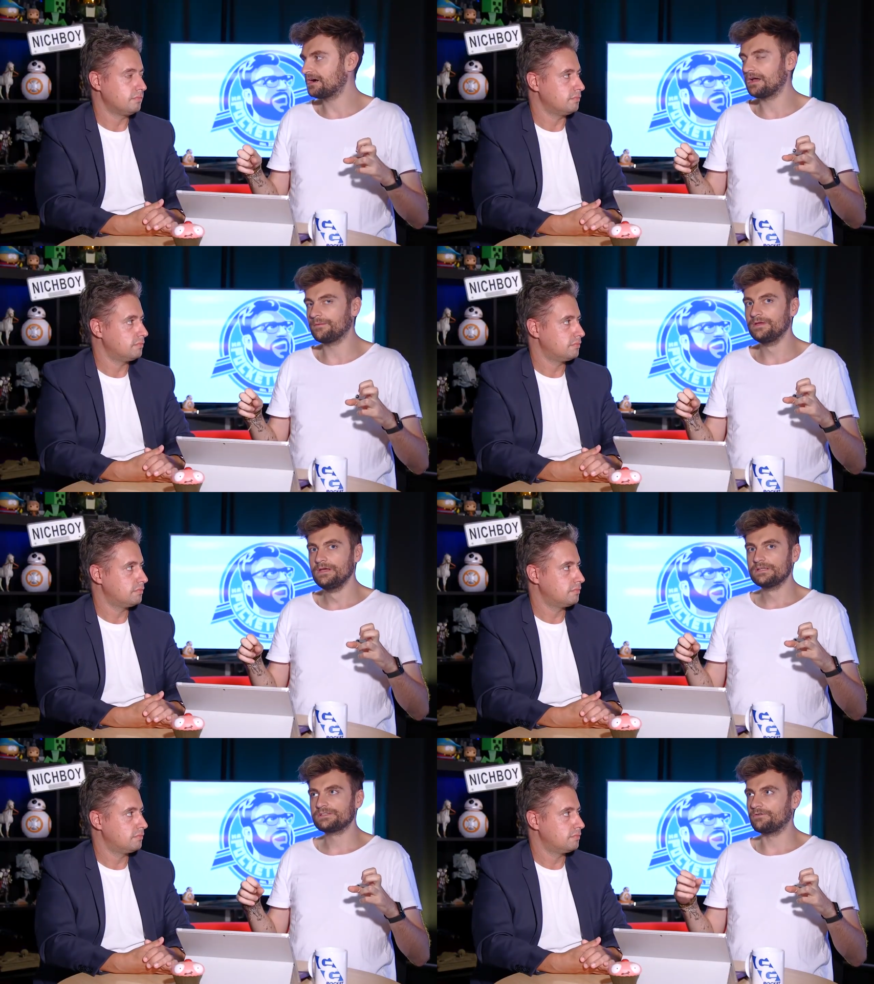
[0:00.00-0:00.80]
Speaker 1: hmm. time. Mm.
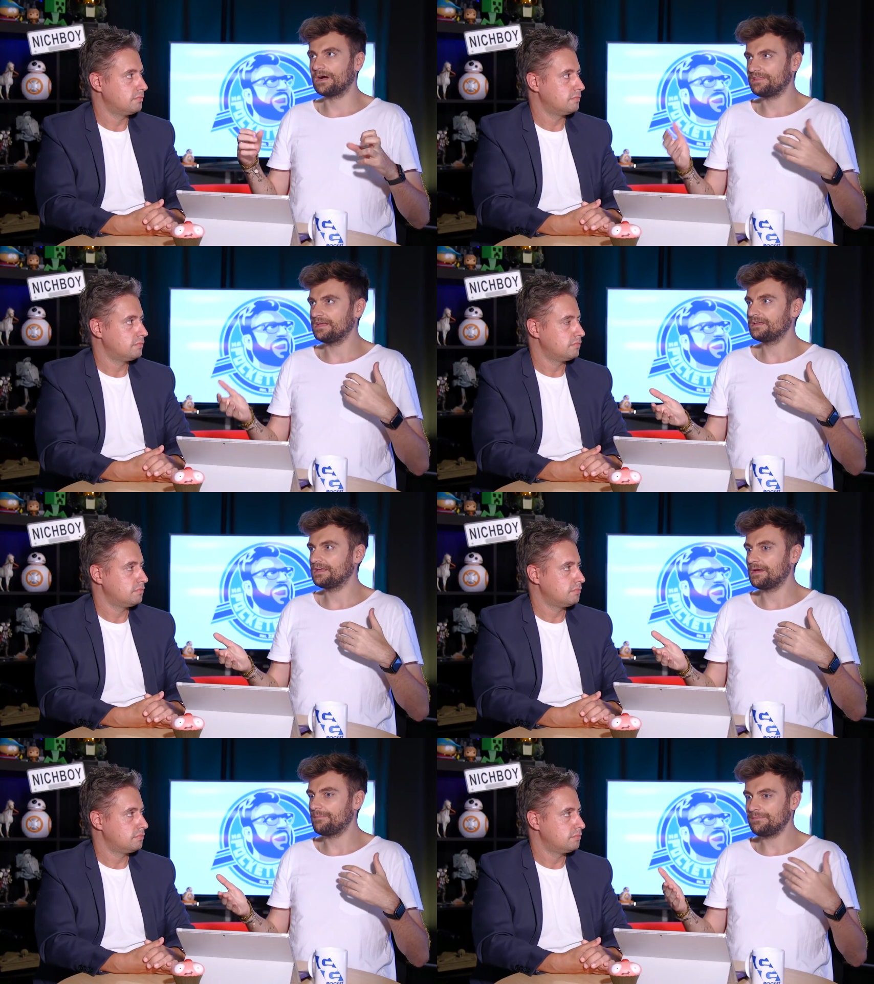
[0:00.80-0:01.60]
So I think,
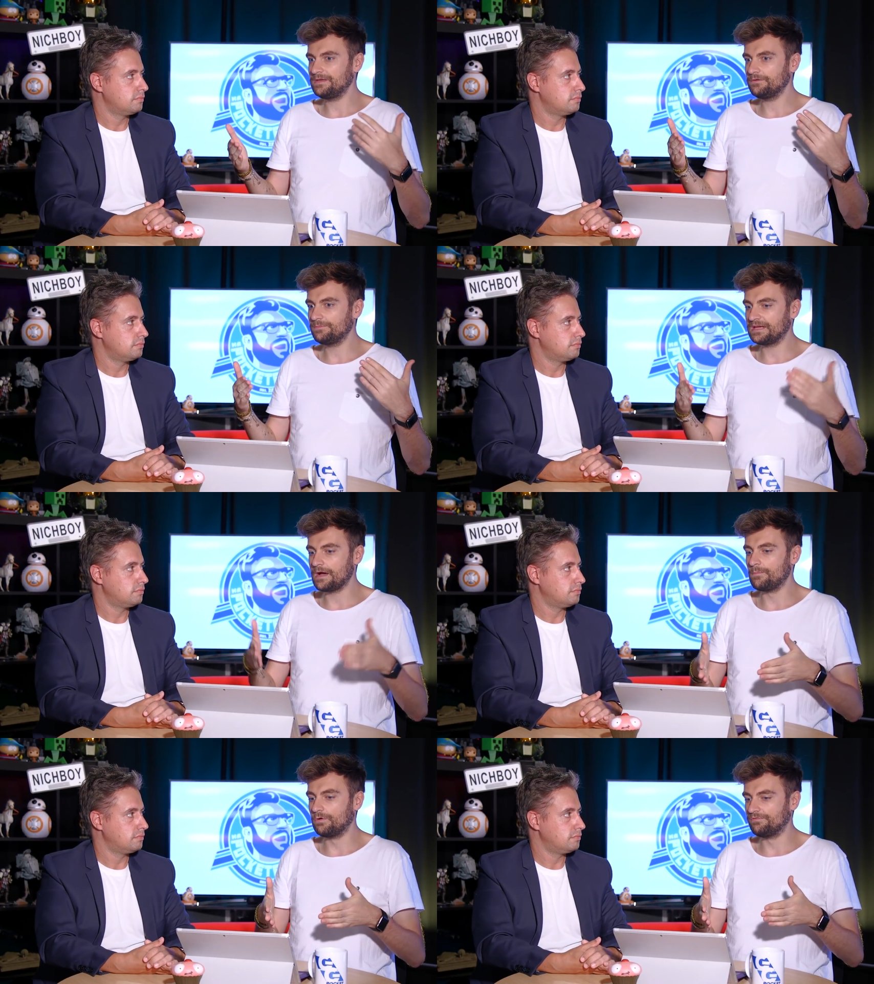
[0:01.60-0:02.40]
yeah, maybe it'll
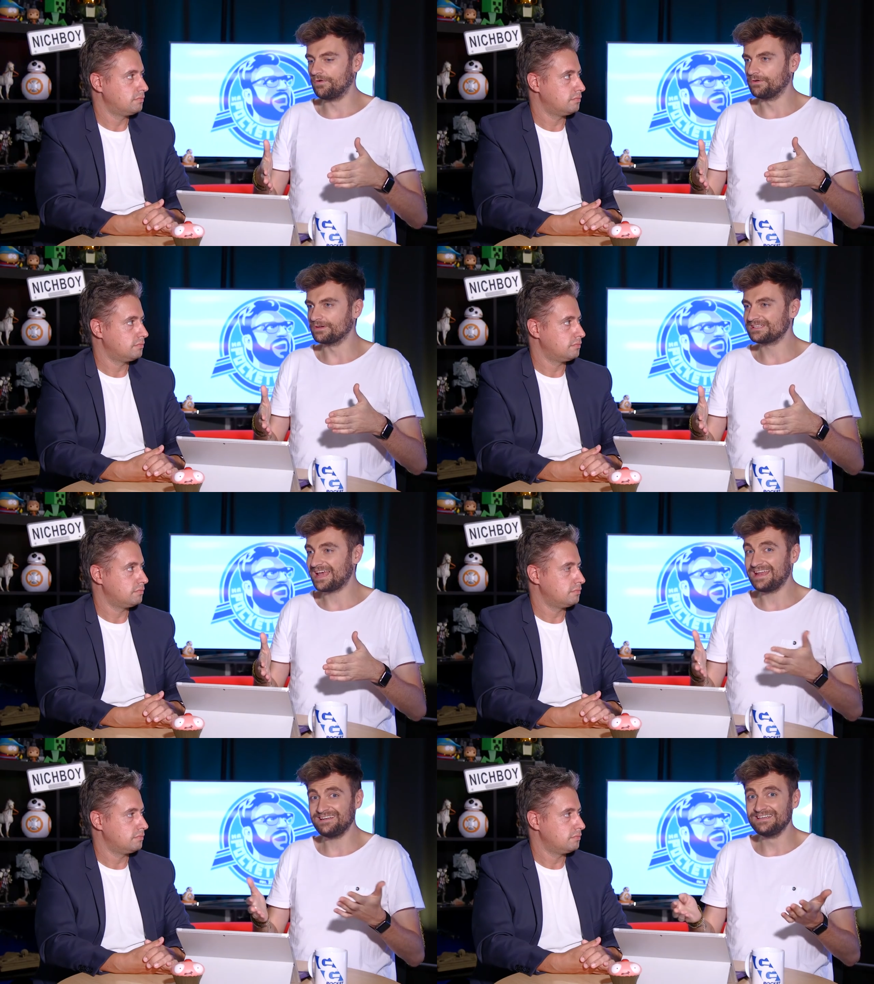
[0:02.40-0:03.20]
become more focused
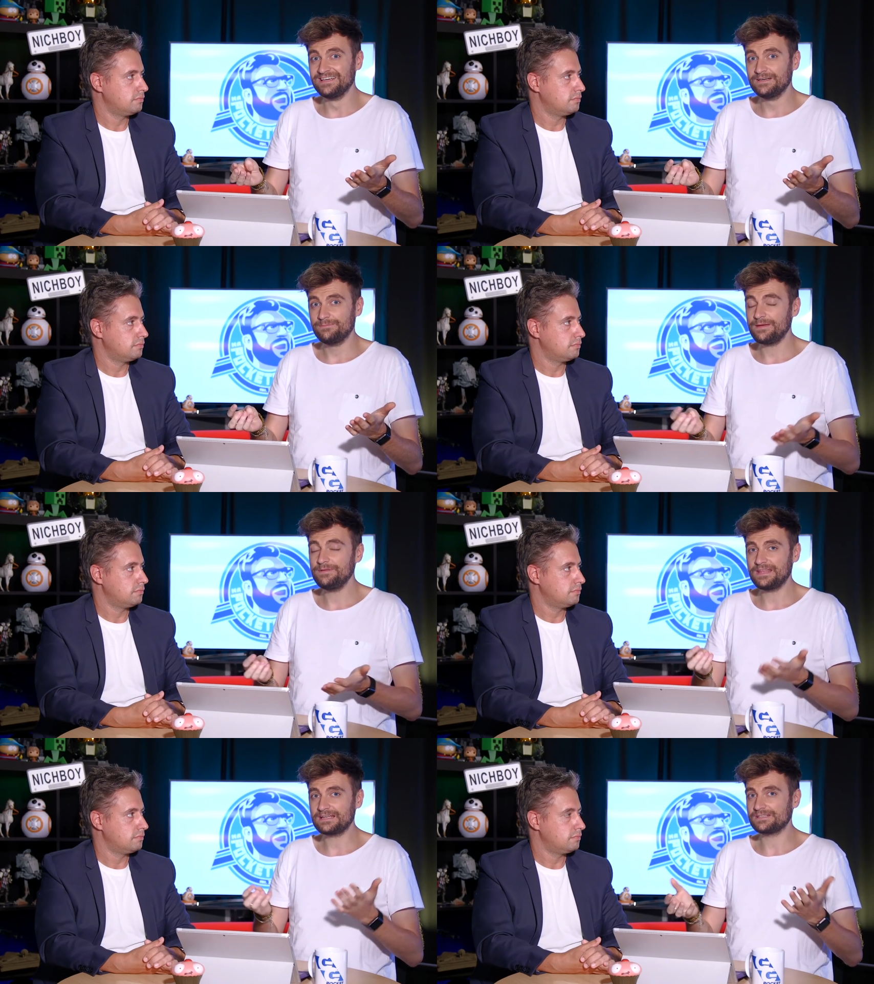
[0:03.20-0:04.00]
and
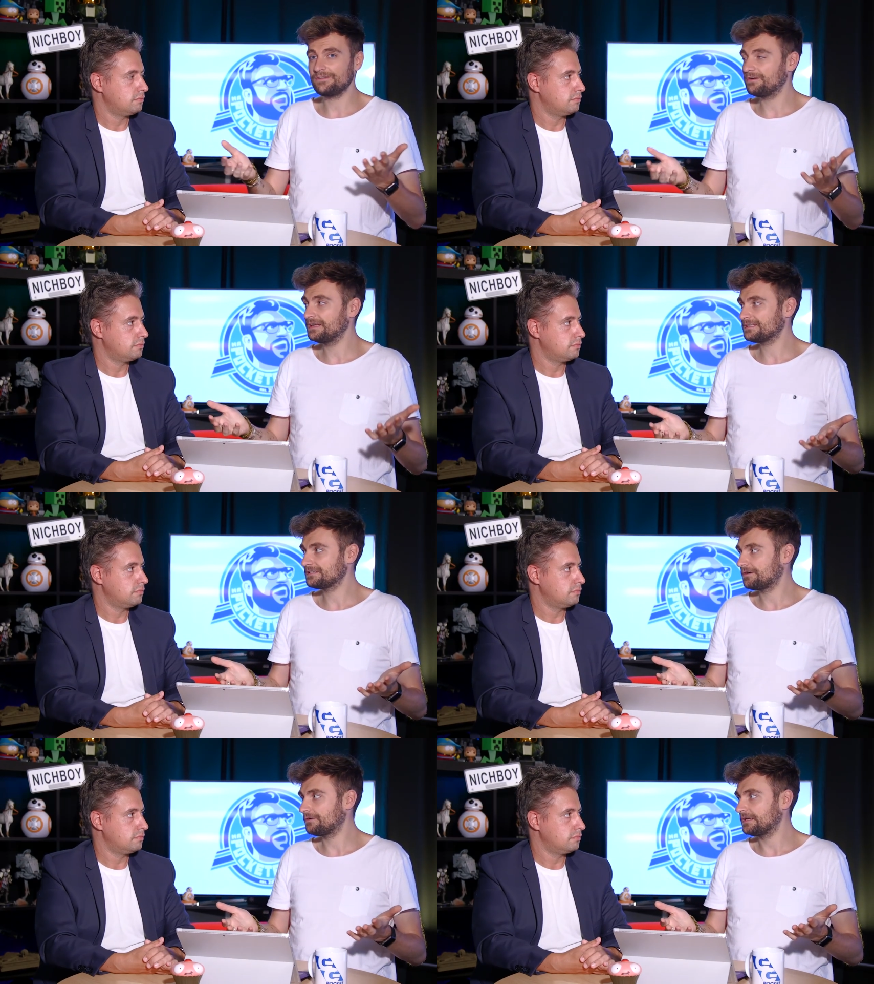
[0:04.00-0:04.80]
maybe that's not
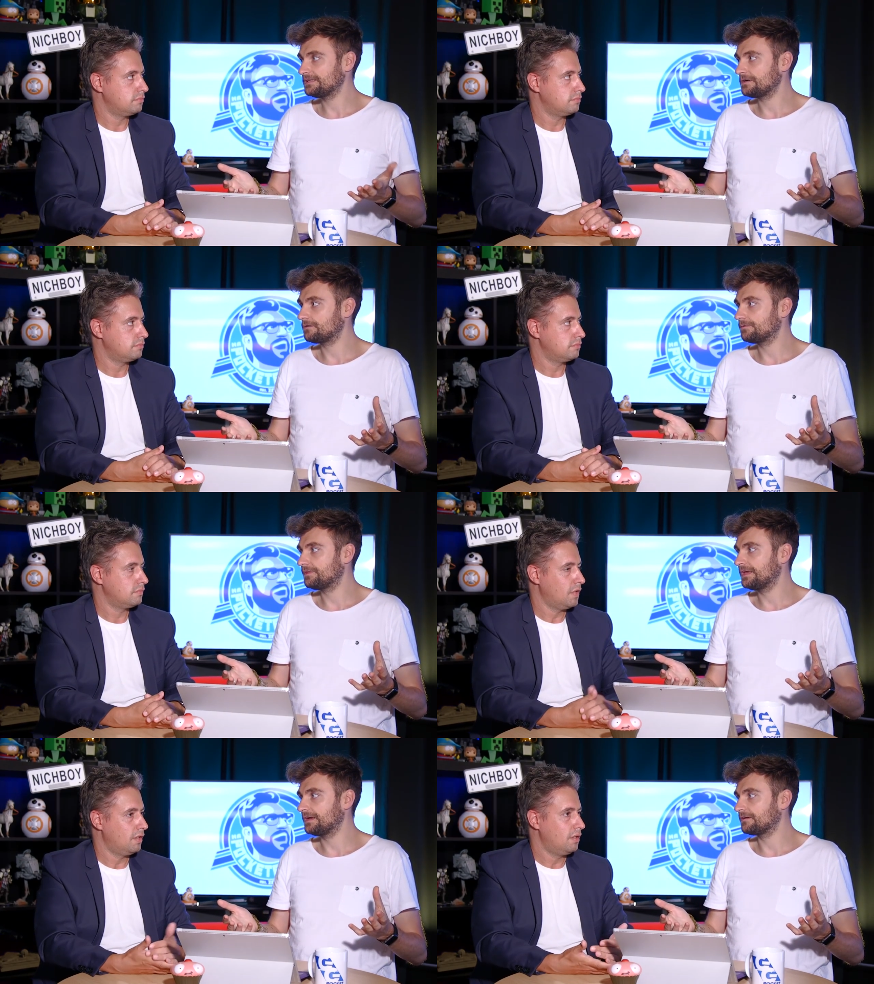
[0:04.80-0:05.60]
necessarily a terrible
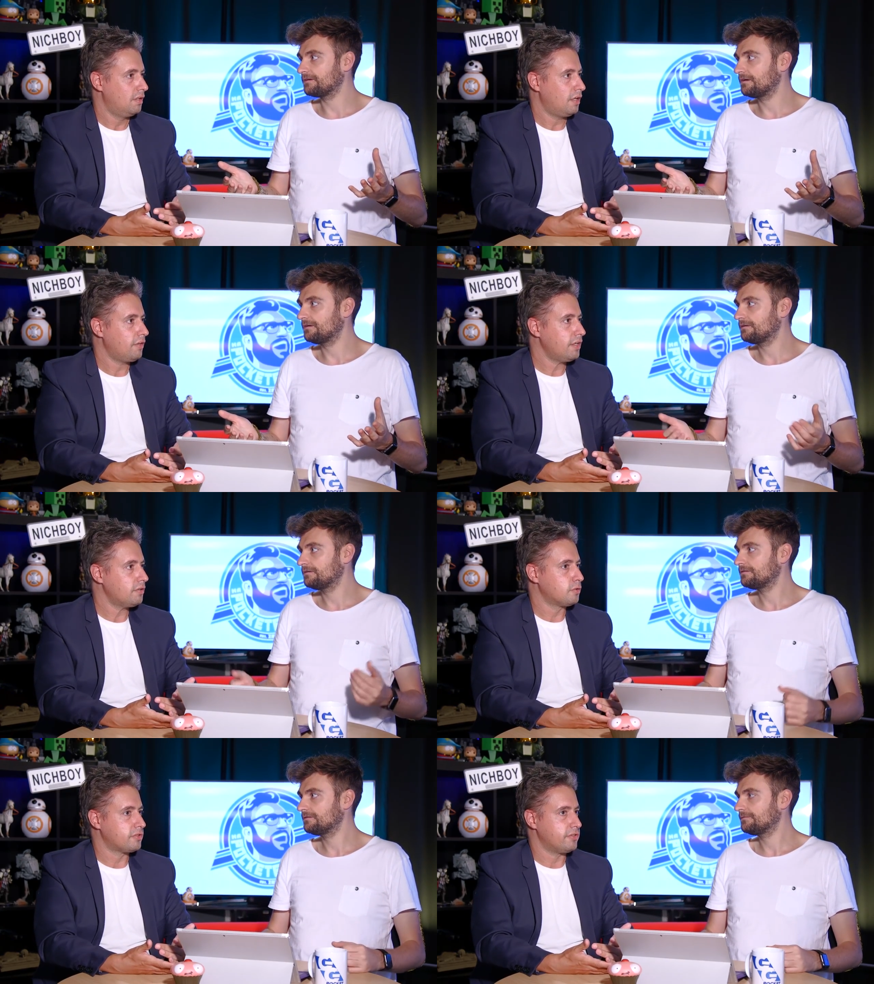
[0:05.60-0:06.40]
thing.
Speaker 2: And I think
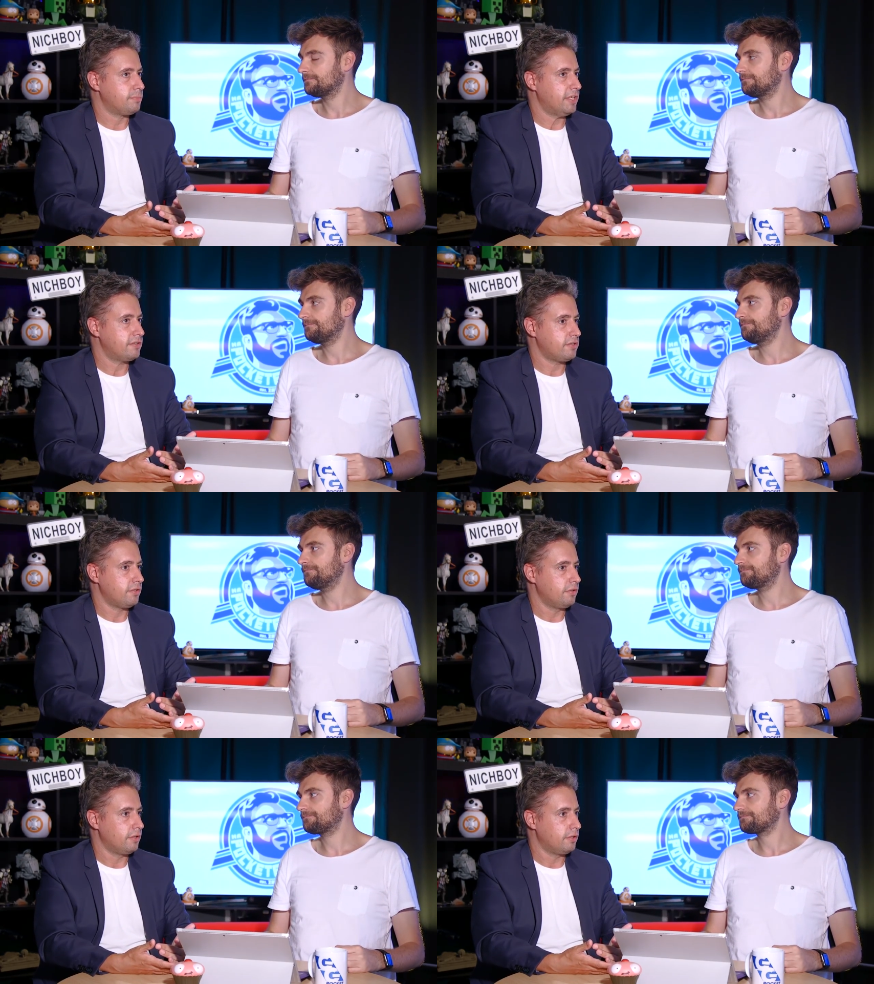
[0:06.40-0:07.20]
it also speaks
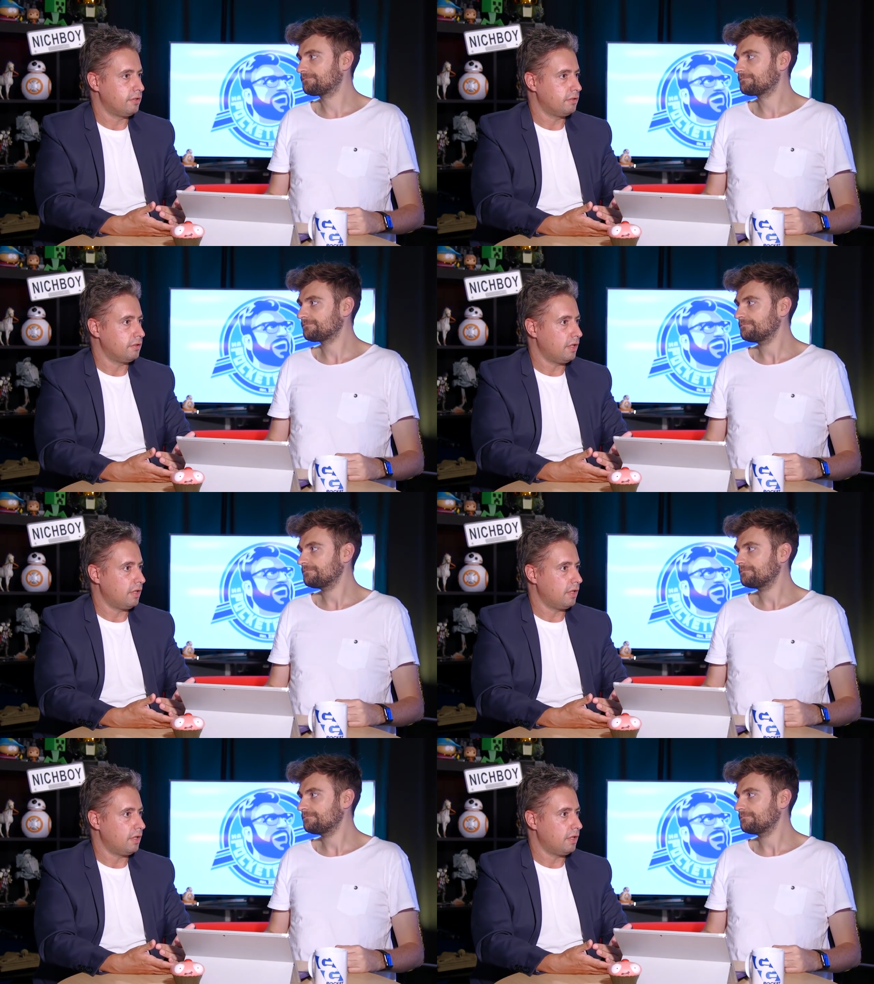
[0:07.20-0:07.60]
to the